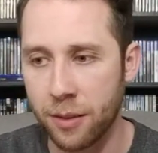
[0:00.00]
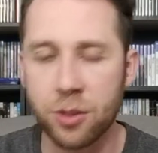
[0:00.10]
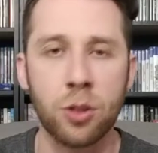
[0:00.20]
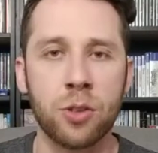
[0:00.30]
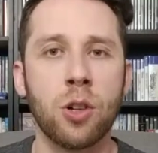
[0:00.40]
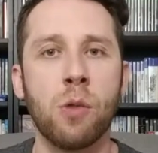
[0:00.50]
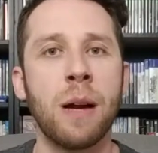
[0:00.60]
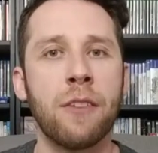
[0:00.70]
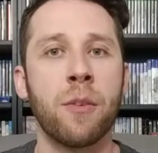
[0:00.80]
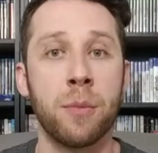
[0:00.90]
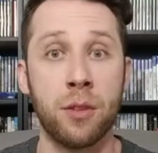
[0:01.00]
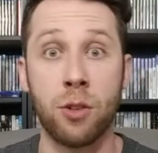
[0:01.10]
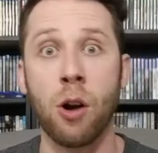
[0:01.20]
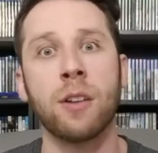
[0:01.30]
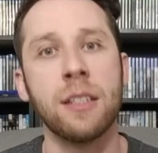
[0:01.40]
took away from the
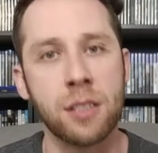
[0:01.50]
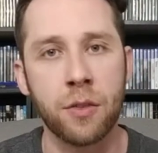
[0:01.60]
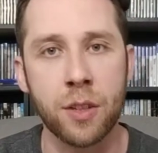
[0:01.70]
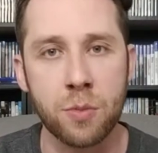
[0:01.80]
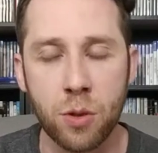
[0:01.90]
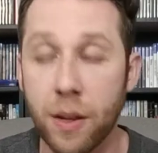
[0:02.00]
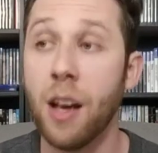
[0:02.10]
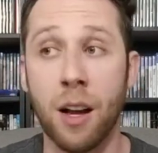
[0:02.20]
darkness of this movie.